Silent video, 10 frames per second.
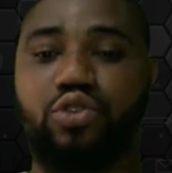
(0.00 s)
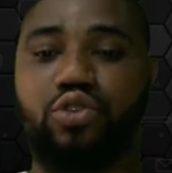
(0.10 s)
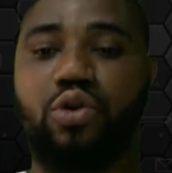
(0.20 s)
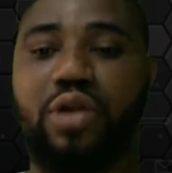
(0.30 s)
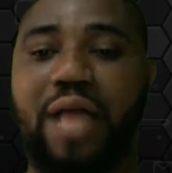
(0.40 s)

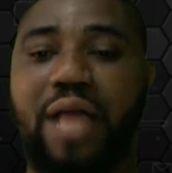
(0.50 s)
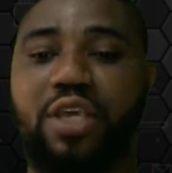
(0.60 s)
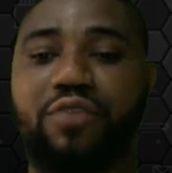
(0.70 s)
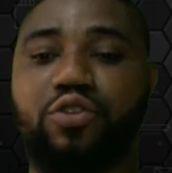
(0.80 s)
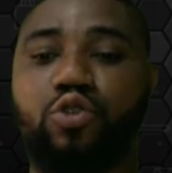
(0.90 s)
So that
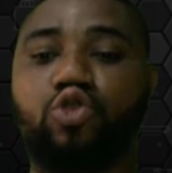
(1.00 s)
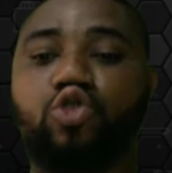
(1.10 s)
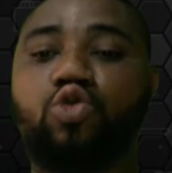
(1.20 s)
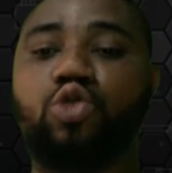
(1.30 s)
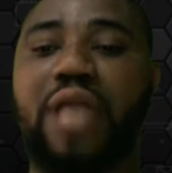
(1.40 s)
gives you
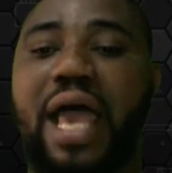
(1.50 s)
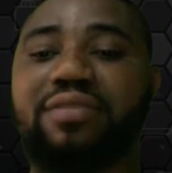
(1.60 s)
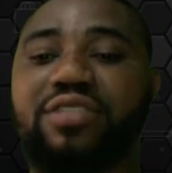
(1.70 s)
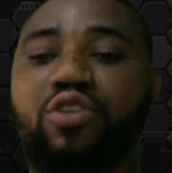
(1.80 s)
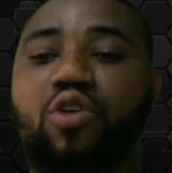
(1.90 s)
2
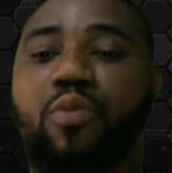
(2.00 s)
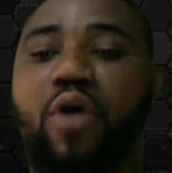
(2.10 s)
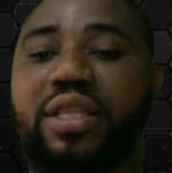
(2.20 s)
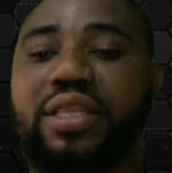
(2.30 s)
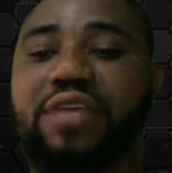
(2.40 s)
times
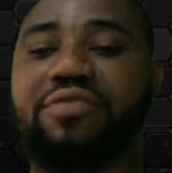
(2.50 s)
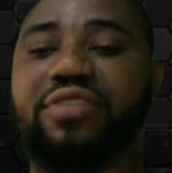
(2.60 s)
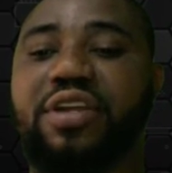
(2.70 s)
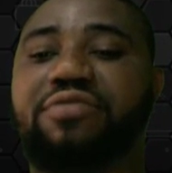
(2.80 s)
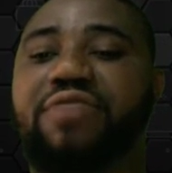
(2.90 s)

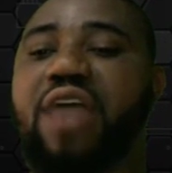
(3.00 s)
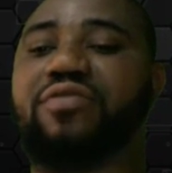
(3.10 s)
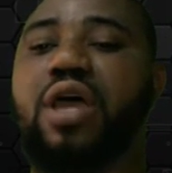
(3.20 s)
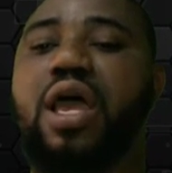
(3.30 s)
0.335,